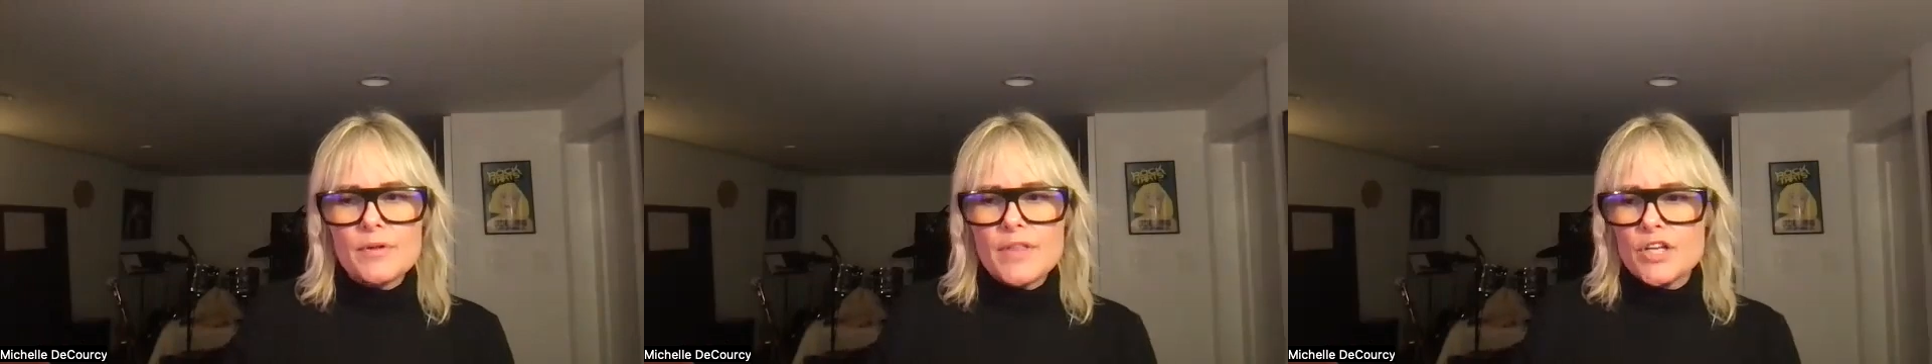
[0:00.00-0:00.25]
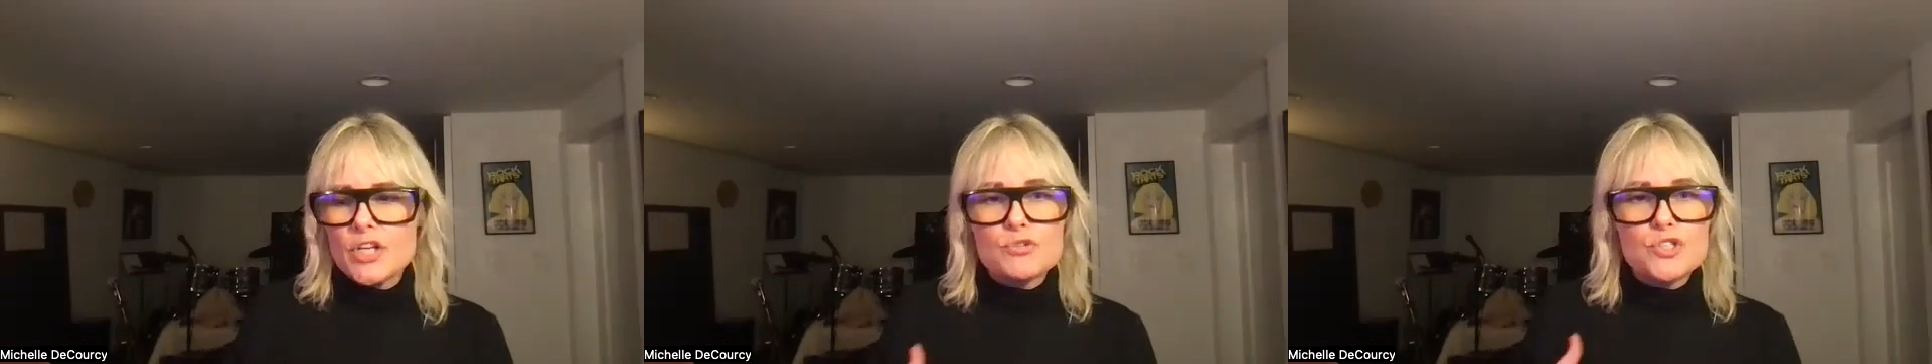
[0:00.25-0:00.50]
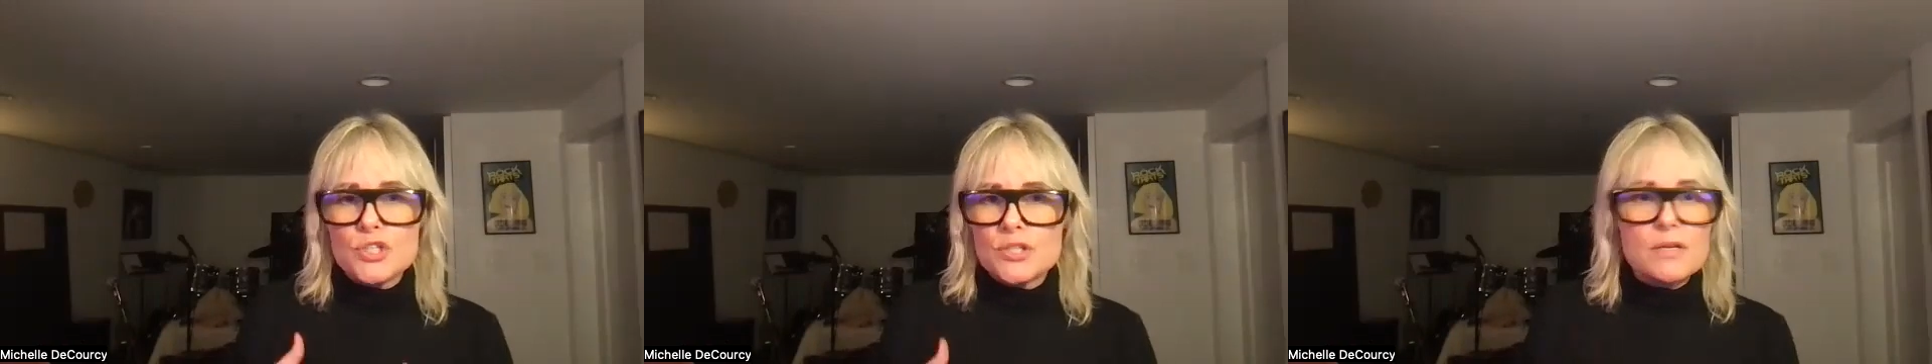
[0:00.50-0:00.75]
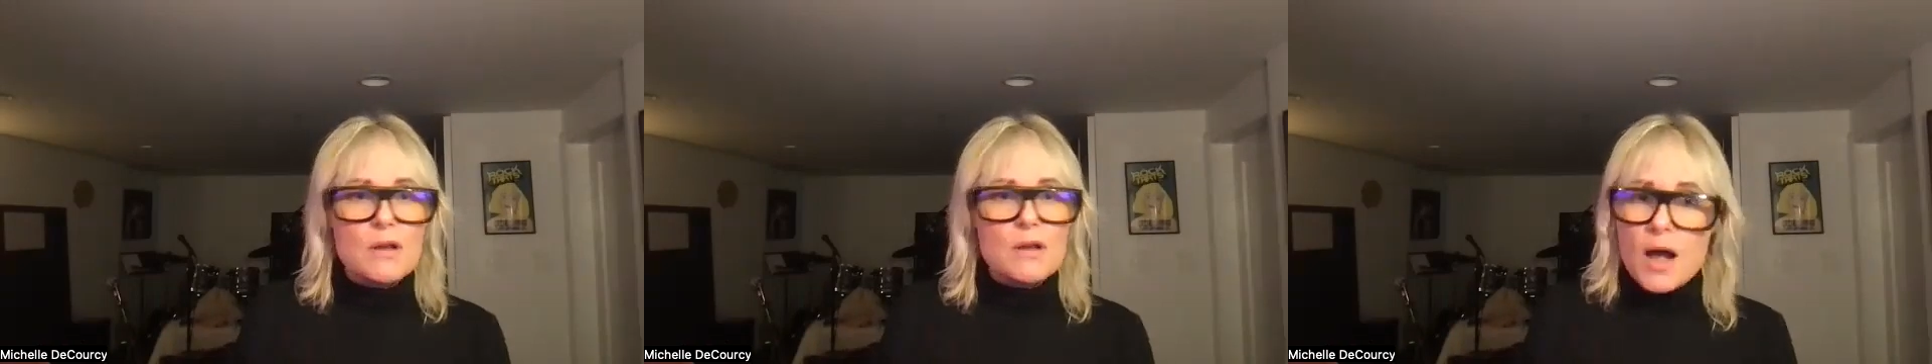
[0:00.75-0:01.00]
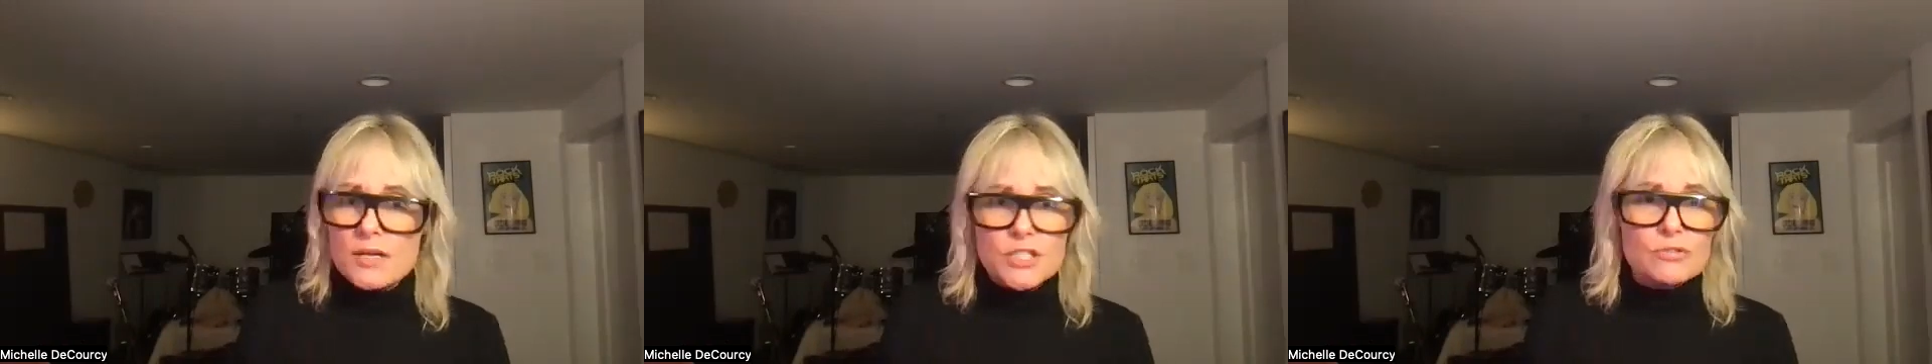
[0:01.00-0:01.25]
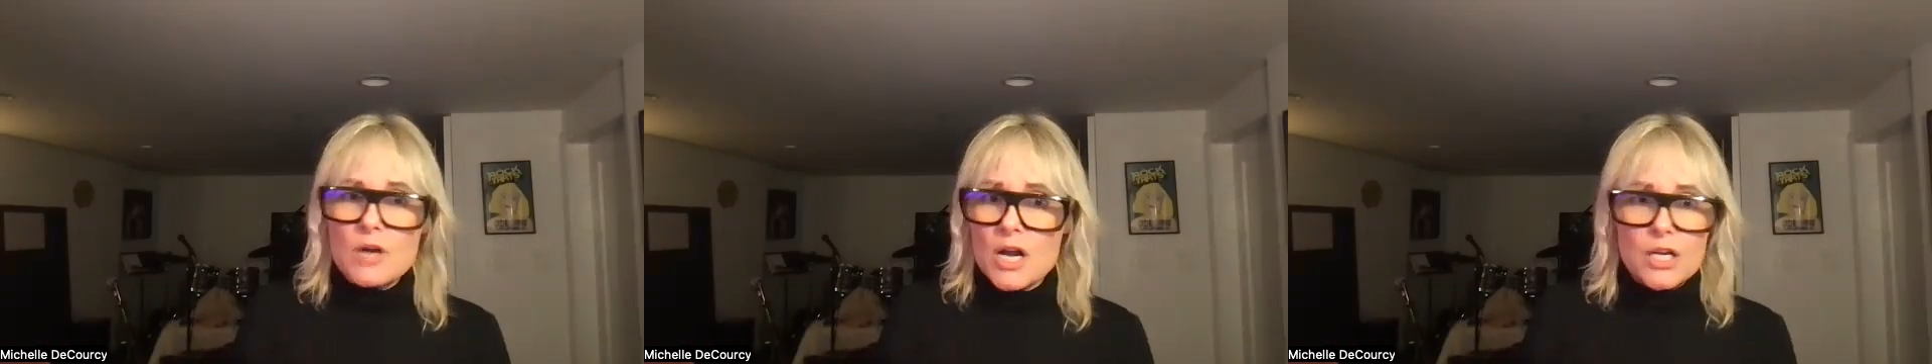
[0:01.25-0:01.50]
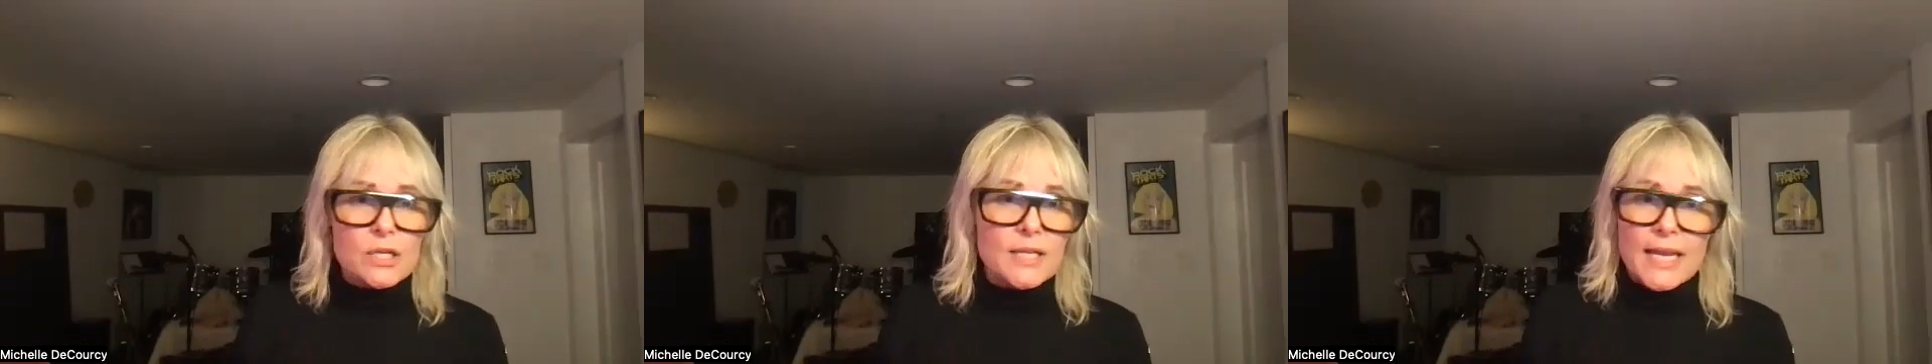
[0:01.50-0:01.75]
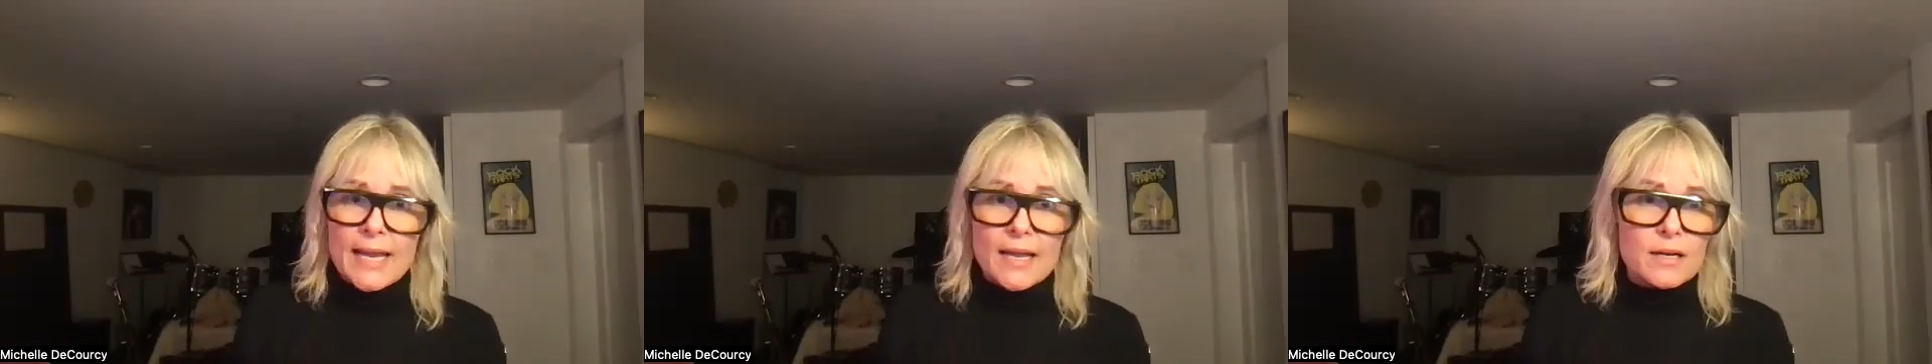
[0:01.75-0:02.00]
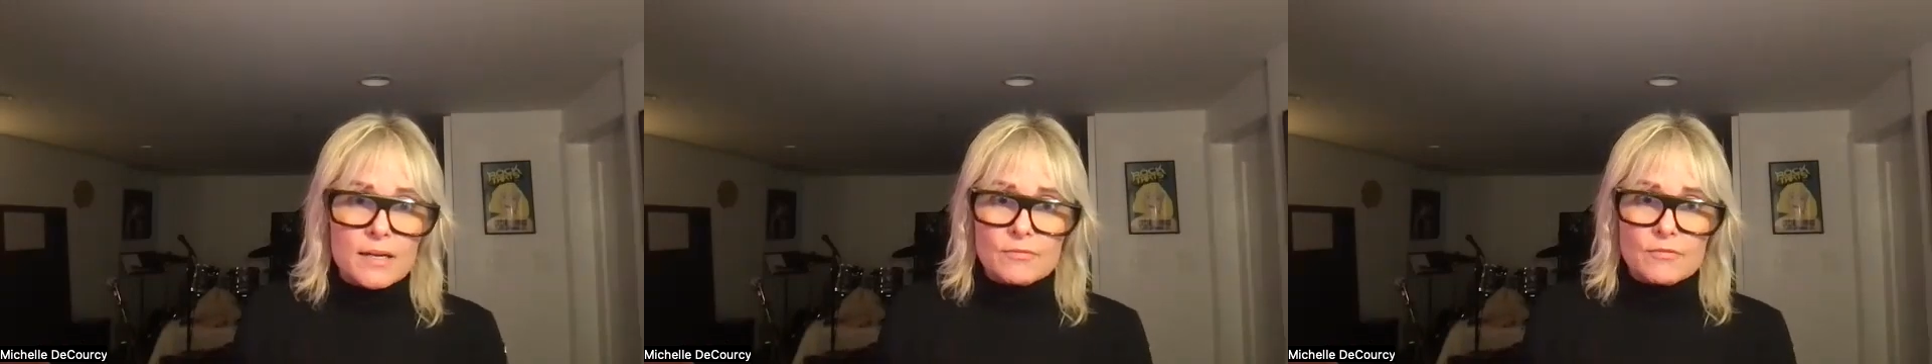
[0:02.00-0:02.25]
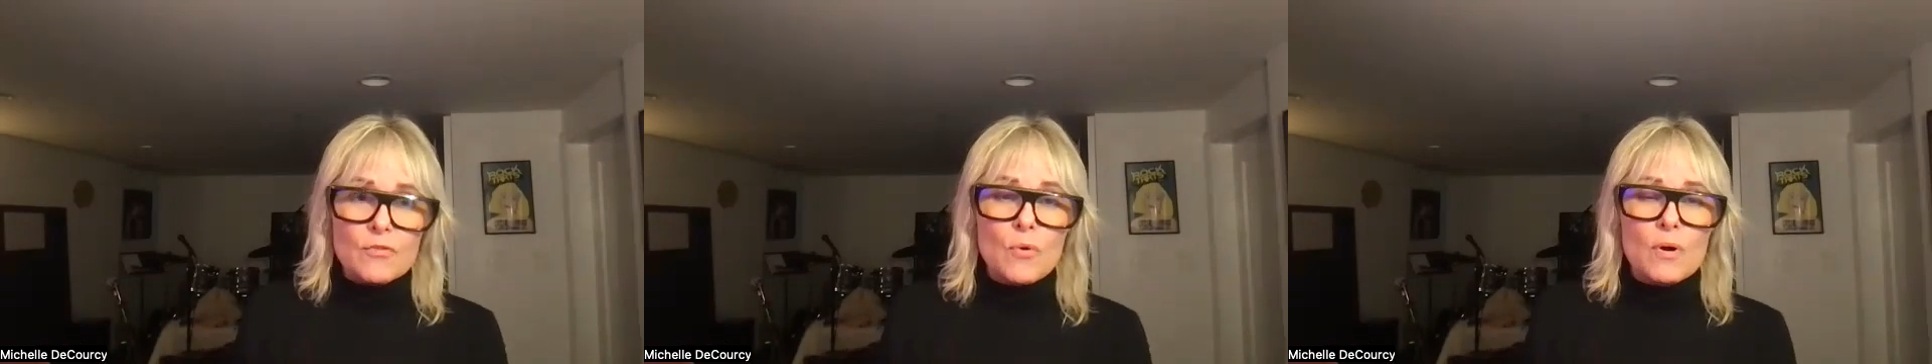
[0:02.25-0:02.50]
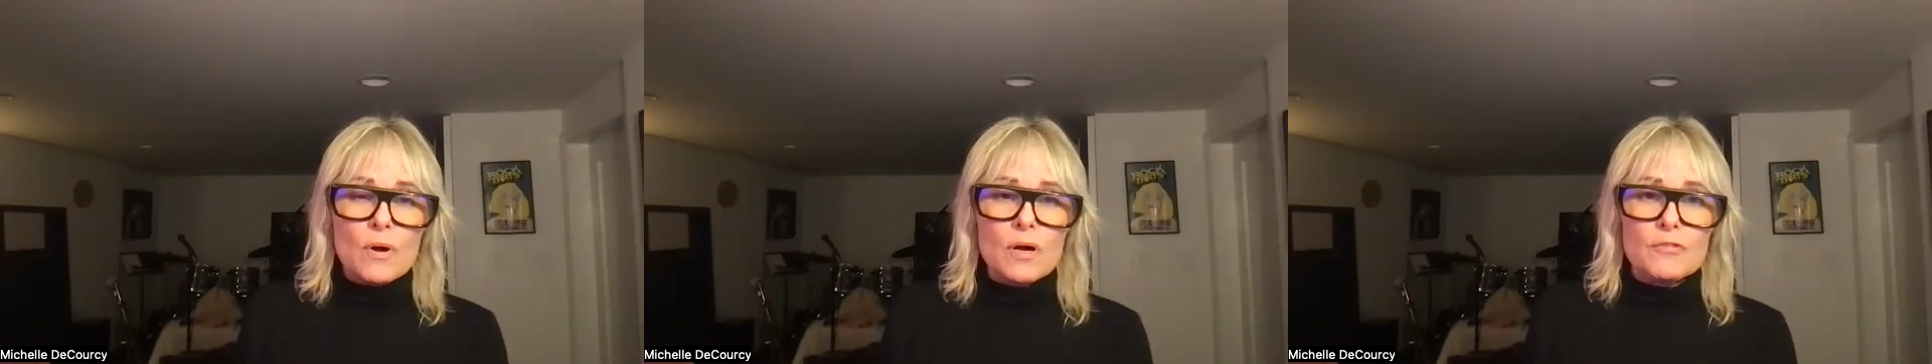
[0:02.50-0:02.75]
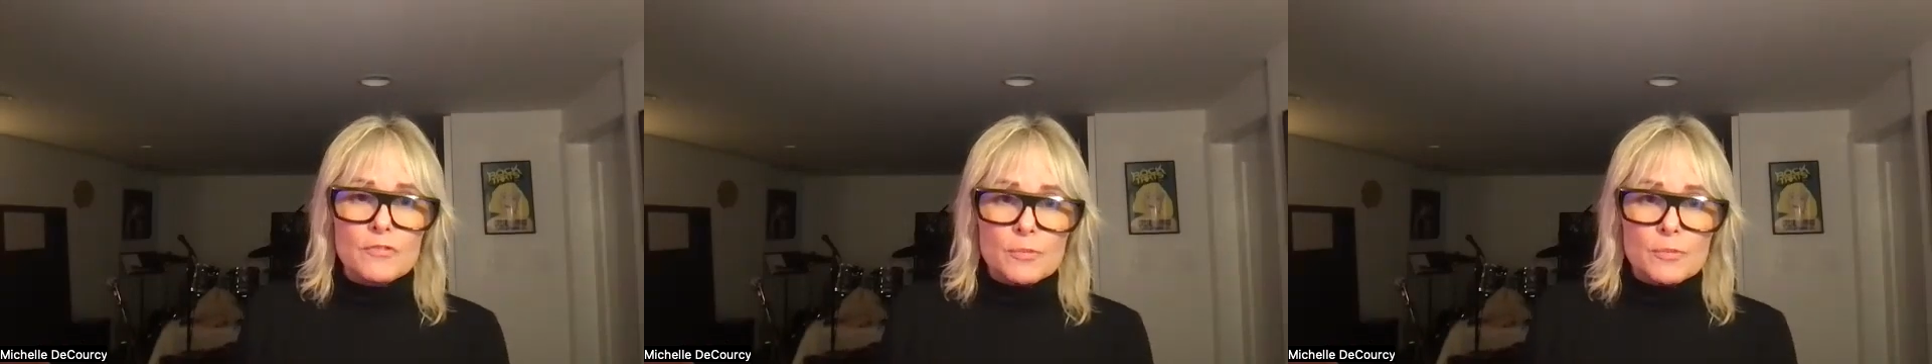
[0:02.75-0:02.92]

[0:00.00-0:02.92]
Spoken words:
that you're not a good candidate for